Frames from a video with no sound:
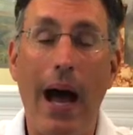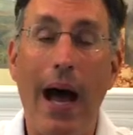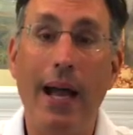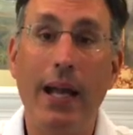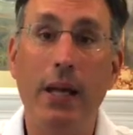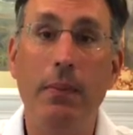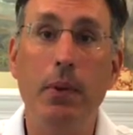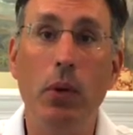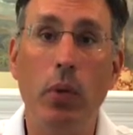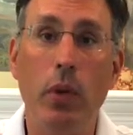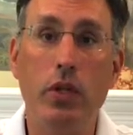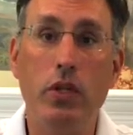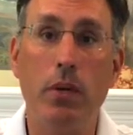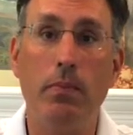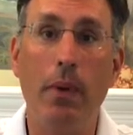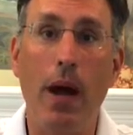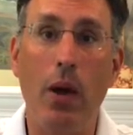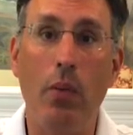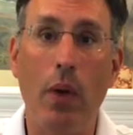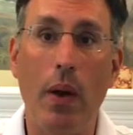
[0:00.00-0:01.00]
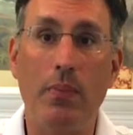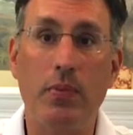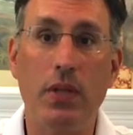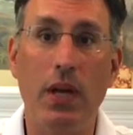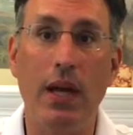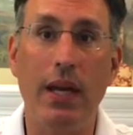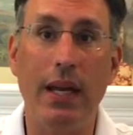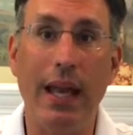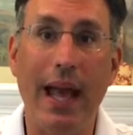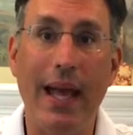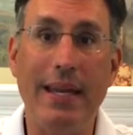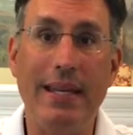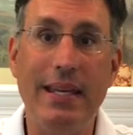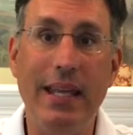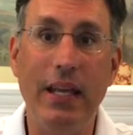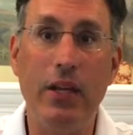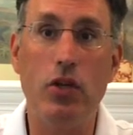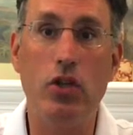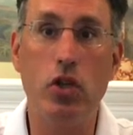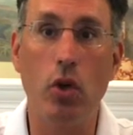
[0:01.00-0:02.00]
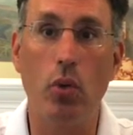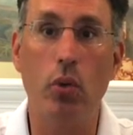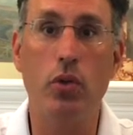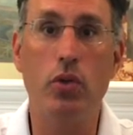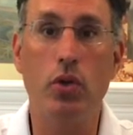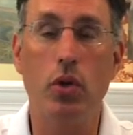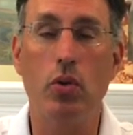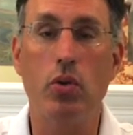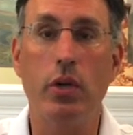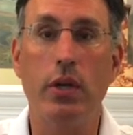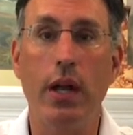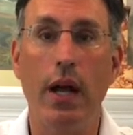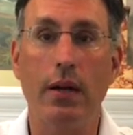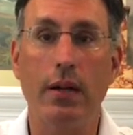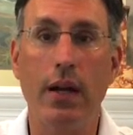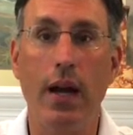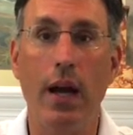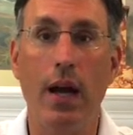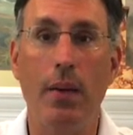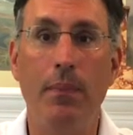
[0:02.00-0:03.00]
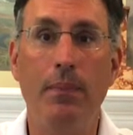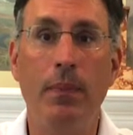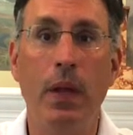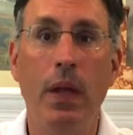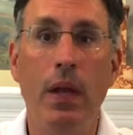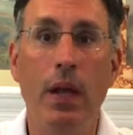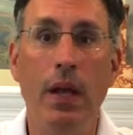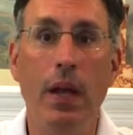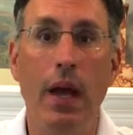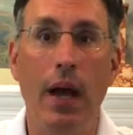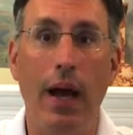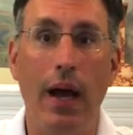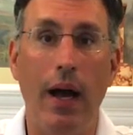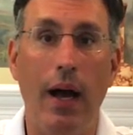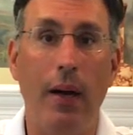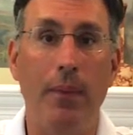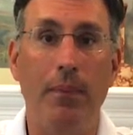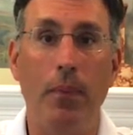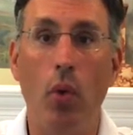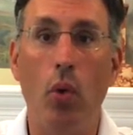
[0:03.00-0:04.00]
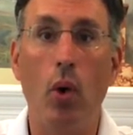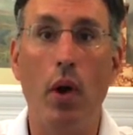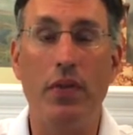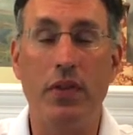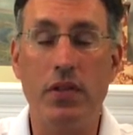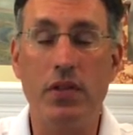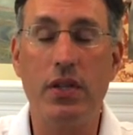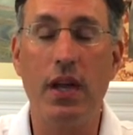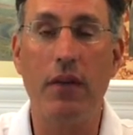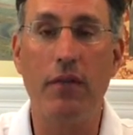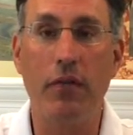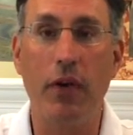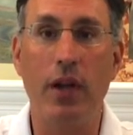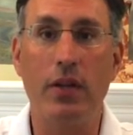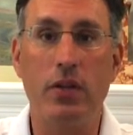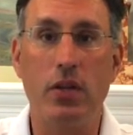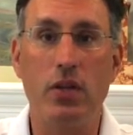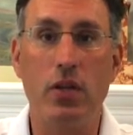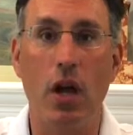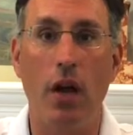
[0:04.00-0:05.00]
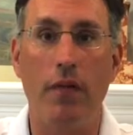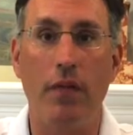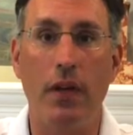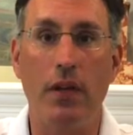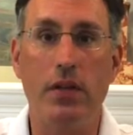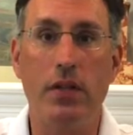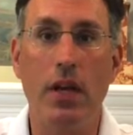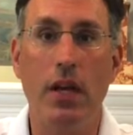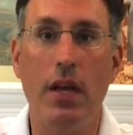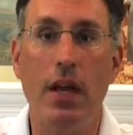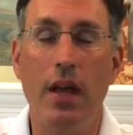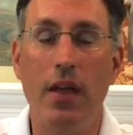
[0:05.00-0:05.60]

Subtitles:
I can be reached on my website at kneeandshouldersurgery.com or at the St. Francis office.